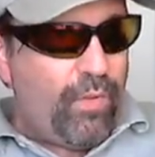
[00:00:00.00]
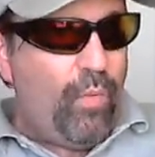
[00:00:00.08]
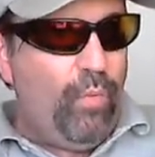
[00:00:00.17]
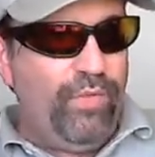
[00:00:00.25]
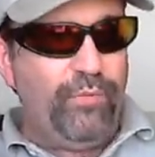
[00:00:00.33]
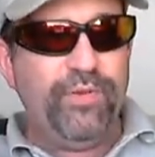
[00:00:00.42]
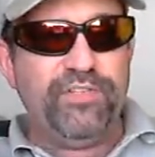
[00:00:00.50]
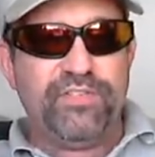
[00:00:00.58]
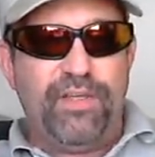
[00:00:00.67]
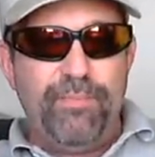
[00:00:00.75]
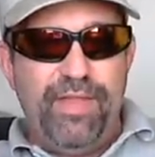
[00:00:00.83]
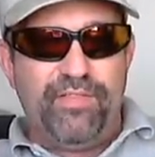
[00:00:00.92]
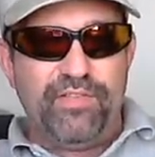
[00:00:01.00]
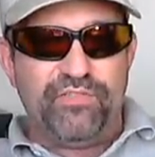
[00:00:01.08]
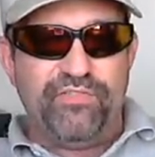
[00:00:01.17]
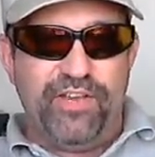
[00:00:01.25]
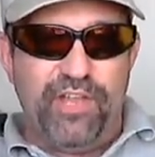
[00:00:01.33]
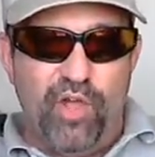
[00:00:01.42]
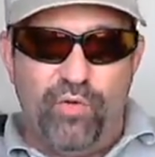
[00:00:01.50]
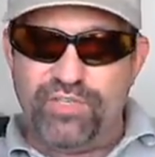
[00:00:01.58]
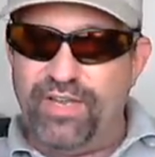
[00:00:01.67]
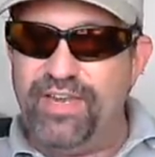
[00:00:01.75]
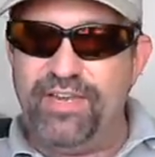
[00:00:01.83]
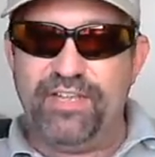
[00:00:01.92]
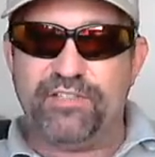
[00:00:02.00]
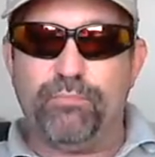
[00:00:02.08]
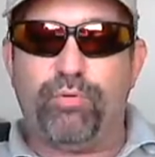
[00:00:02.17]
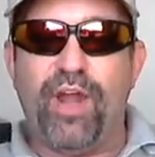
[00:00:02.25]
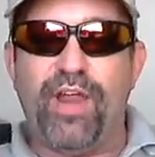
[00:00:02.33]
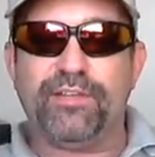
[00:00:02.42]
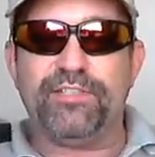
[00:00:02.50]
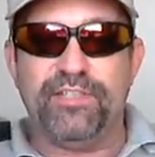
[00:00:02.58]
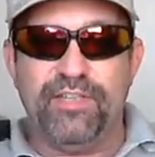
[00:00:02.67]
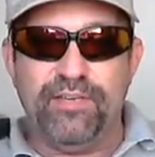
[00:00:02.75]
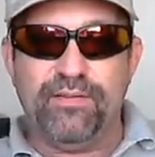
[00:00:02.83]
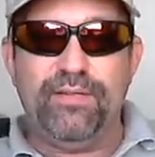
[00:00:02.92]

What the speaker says: One of the reasons I'm making this video is I need to get some practice in